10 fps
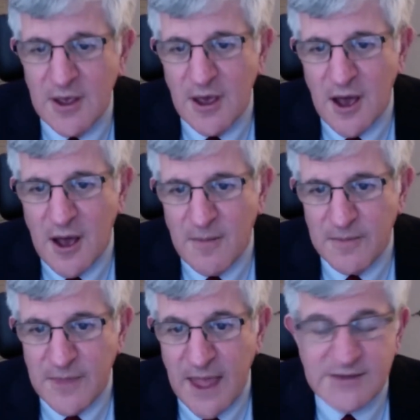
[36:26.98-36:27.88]

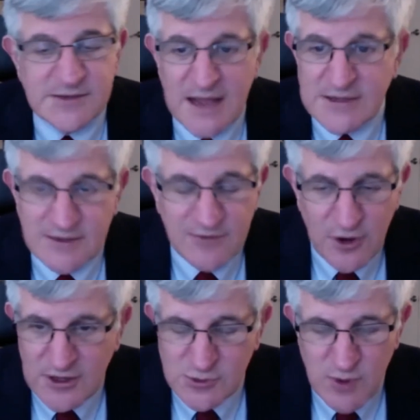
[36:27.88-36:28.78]
That's the
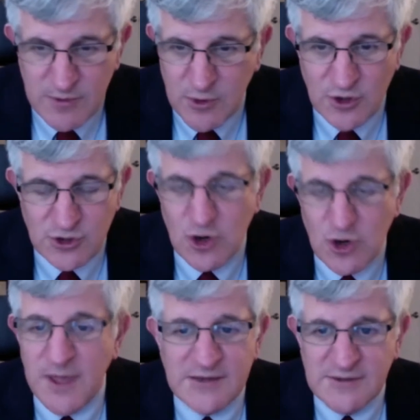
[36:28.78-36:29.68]
variant that swept across
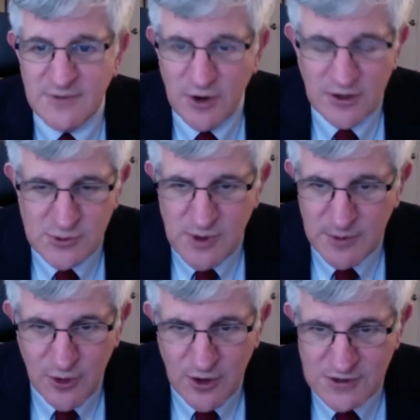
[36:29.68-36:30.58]
Europe. That's the variant that
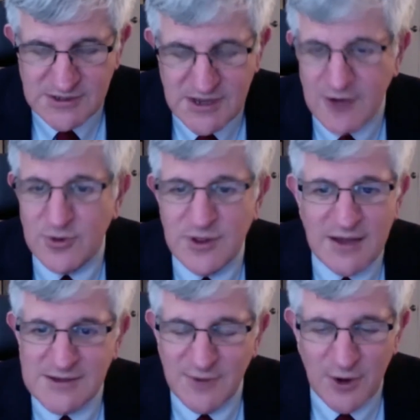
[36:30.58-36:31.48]
swept across this country.
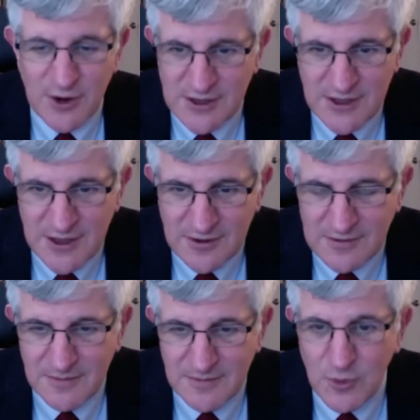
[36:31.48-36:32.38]
That's the variant that
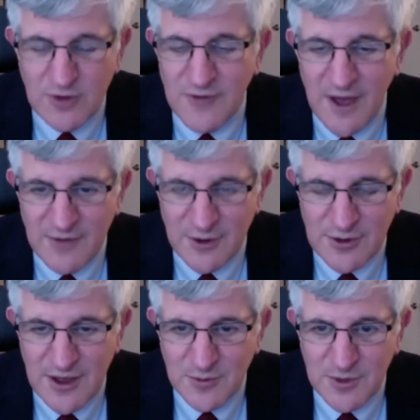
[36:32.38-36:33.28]
killed more than
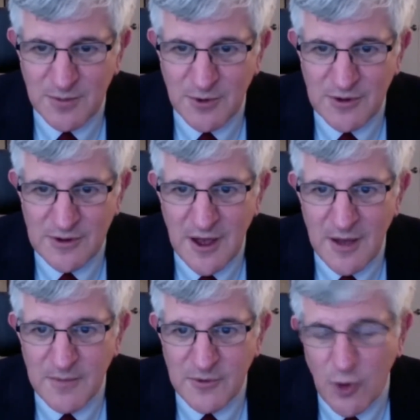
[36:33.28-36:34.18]
500,000 people.
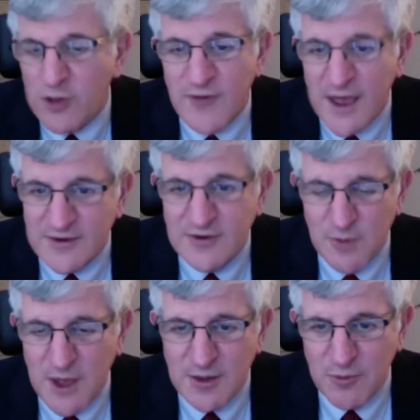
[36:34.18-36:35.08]
So all the vaccines are
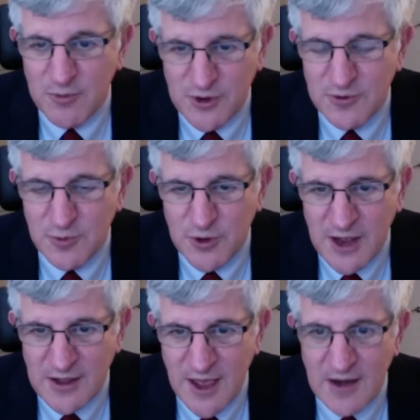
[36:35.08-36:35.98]
made to
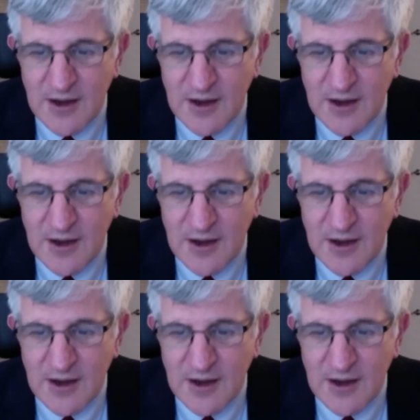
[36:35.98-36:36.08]
protect that.